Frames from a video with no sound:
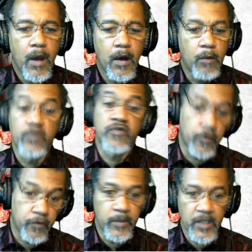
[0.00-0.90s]
which
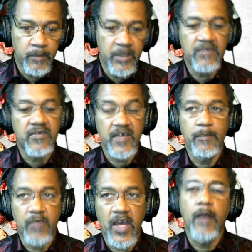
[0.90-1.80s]
ultimately means the same
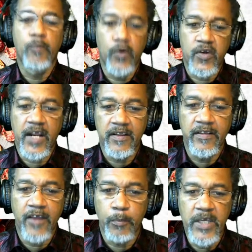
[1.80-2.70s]
thing, protecting
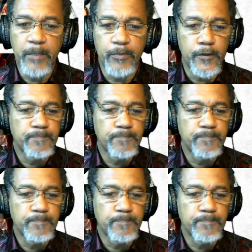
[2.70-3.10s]
their people.